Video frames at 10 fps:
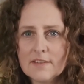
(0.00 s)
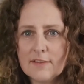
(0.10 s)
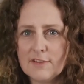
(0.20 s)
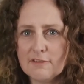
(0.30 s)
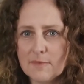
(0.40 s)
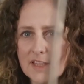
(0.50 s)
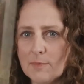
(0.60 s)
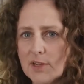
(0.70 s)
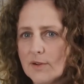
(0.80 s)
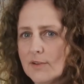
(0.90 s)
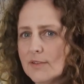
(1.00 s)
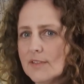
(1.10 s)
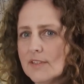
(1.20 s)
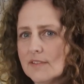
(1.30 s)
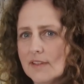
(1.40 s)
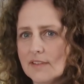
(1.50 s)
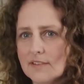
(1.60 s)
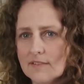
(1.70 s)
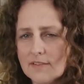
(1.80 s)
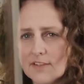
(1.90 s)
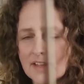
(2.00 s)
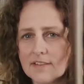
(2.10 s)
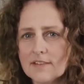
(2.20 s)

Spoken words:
after you've made the bow hold and checked.